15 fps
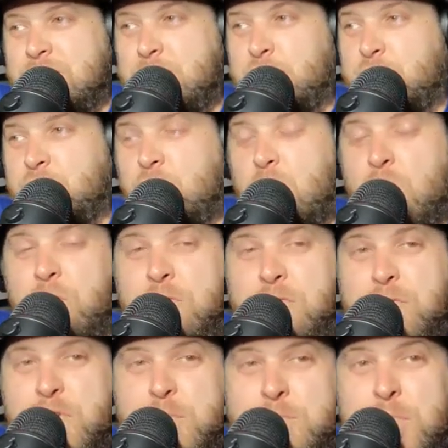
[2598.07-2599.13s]
Pro
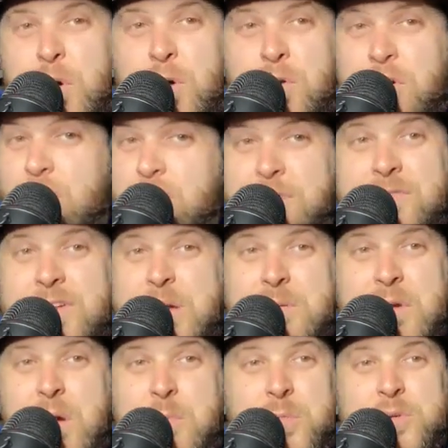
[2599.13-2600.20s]
Football Hall of
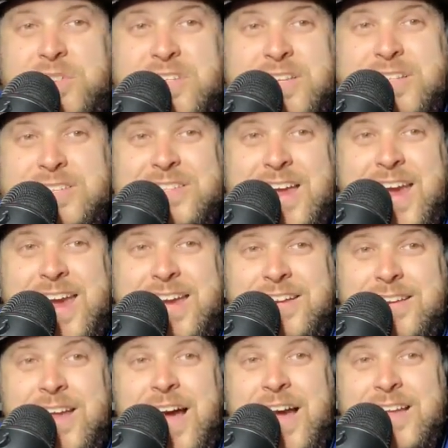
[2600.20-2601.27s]
Fame numbers in his
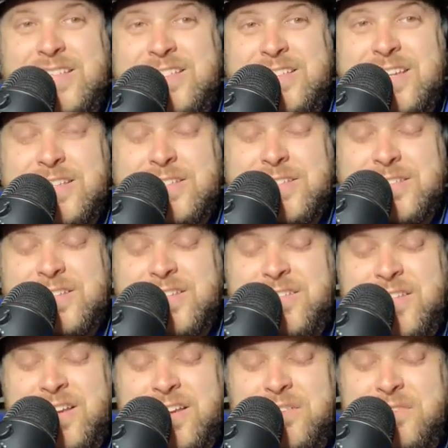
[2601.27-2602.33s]
8-9 seasons in
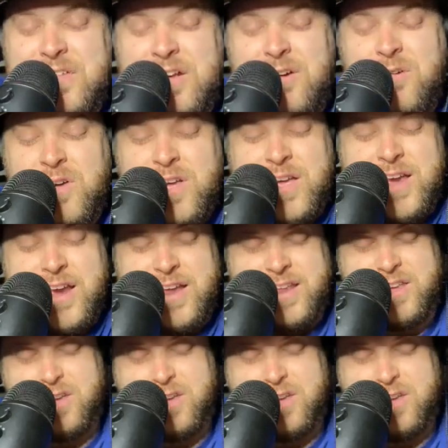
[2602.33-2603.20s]
the NFL, and